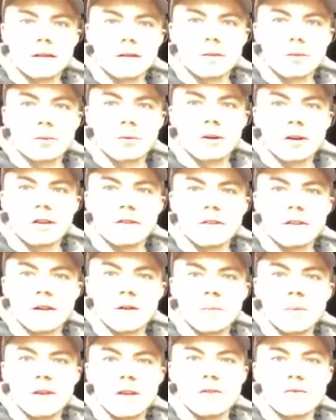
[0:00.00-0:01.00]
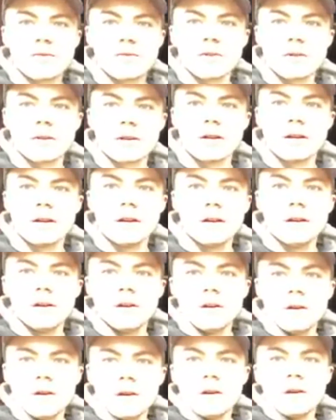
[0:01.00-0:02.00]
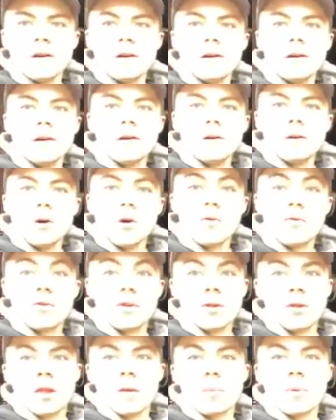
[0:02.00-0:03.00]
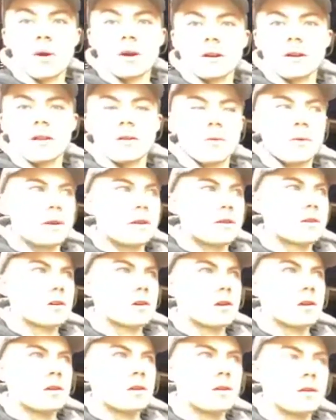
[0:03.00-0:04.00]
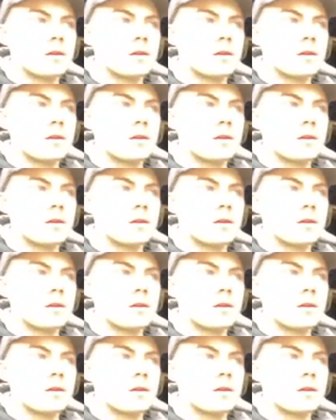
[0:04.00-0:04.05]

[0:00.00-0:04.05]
where he's gonna be for hopefully only part of the winter.